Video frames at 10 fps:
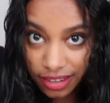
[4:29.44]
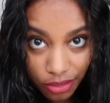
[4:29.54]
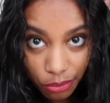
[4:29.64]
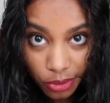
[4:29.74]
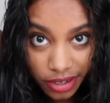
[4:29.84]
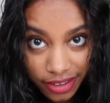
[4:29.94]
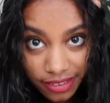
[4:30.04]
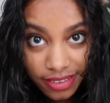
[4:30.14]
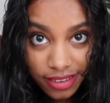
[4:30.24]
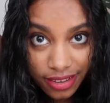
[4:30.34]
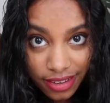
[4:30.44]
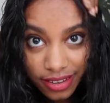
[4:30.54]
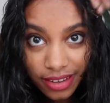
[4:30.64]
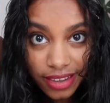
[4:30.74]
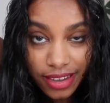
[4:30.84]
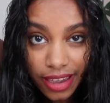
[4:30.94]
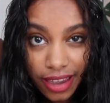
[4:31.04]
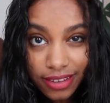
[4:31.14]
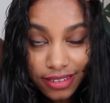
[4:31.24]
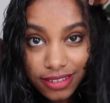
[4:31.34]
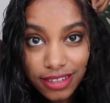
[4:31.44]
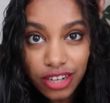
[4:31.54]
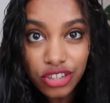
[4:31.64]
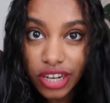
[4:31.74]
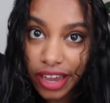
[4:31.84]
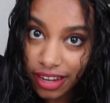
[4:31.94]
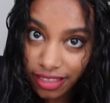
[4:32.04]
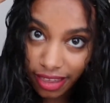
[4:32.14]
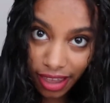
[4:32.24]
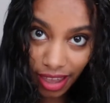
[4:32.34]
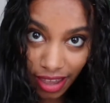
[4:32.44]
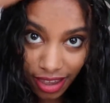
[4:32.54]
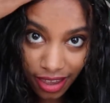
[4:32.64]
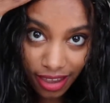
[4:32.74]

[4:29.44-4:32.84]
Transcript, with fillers: otherwise I can't touch anything.